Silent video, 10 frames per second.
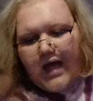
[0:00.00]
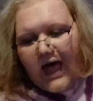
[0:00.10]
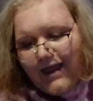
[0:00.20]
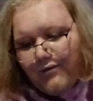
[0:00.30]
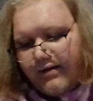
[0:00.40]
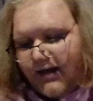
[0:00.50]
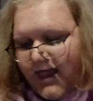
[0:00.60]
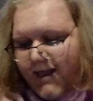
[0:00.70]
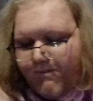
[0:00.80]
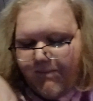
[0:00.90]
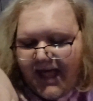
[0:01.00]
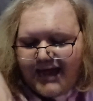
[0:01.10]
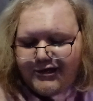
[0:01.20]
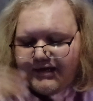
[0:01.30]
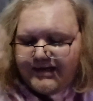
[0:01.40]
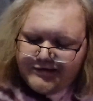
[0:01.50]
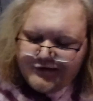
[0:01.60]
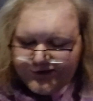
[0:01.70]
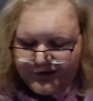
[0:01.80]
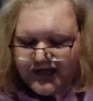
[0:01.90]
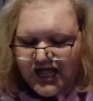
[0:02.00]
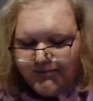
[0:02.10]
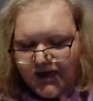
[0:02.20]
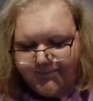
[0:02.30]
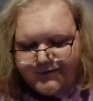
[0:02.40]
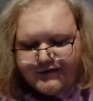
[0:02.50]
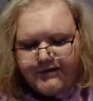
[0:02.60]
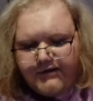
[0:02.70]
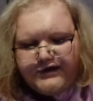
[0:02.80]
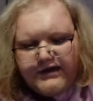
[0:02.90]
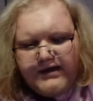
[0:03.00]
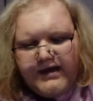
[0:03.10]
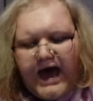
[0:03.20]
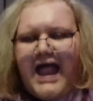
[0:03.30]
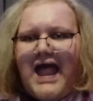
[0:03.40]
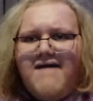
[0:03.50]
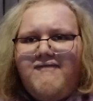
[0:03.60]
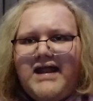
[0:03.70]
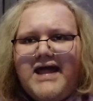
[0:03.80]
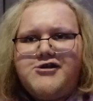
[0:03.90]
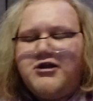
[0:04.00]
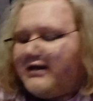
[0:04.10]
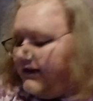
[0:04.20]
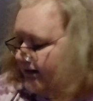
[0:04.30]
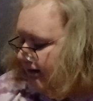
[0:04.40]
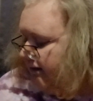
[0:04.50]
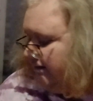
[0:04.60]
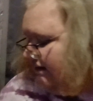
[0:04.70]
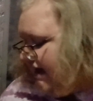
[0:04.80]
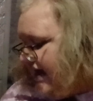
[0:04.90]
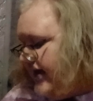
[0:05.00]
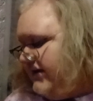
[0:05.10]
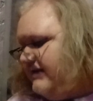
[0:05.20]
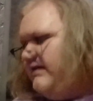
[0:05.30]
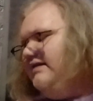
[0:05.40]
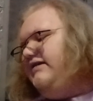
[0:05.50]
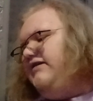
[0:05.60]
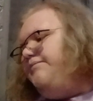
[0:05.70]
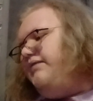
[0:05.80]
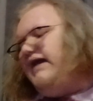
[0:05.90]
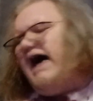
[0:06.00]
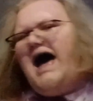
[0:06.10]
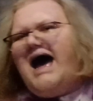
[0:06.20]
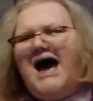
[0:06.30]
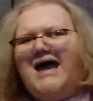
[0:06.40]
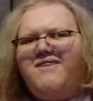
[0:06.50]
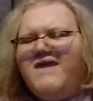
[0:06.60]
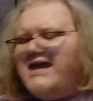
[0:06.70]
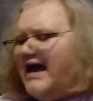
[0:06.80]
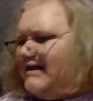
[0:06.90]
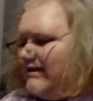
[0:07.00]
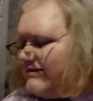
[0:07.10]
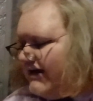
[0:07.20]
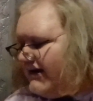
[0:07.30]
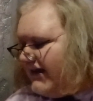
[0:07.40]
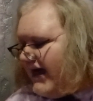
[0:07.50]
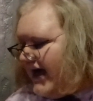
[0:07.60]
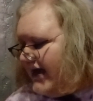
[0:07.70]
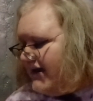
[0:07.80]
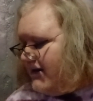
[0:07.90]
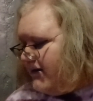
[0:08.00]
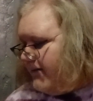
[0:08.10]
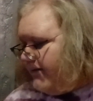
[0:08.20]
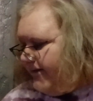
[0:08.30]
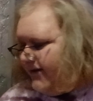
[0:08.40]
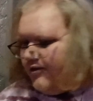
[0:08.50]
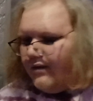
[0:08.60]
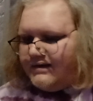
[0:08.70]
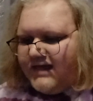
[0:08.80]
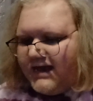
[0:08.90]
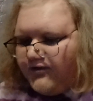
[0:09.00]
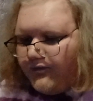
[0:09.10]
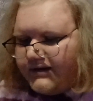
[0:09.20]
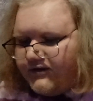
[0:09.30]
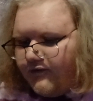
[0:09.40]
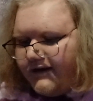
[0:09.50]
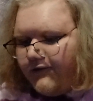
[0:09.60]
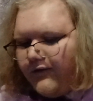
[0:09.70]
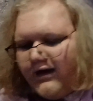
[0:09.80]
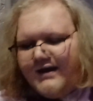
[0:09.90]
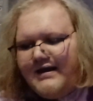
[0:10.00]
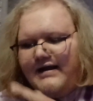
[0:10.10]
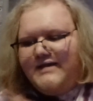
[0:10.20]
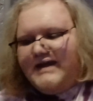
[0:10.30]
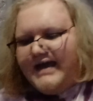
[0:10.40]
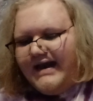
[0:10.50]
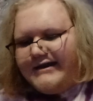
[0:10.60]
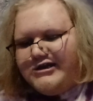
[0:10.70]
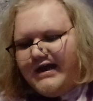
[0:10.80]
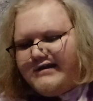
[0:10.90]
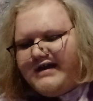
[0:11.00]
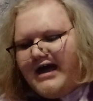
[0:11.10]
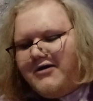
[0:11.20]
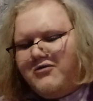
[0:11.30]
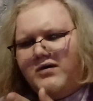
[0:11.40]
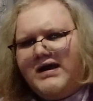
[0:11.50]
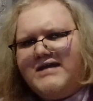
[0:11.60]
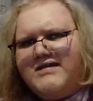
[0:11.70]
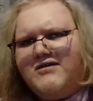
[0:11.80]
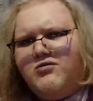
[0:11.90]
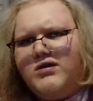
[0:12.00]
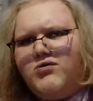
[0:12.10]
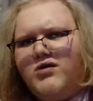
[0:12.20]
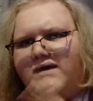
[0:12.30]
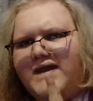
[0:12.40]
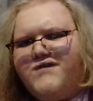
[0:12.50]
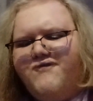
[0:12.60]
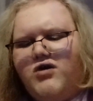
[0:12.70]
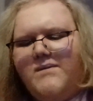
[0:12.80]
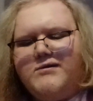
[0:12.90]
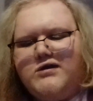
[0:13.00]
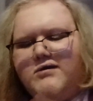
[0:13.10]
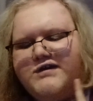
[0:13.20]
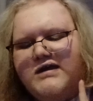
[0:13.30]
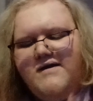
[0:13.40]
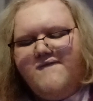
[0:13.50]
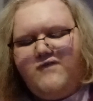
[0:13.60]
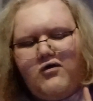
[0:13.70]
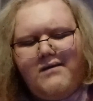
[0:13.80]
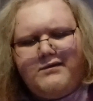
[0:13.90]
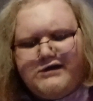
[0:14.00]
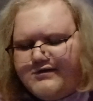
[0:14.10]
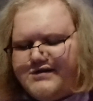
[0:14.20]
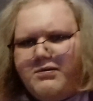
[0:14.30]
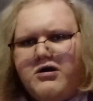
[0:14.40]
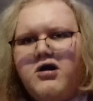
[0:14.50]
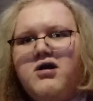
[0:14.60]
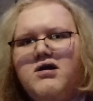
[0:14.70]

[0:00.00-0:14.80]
I would imagine it's the same episodes. I haven't actually looked yet, but I think I looked online. 110 to 121, that kind of checks out. 118 to 121, that's 4 episodes. 4 episodes per,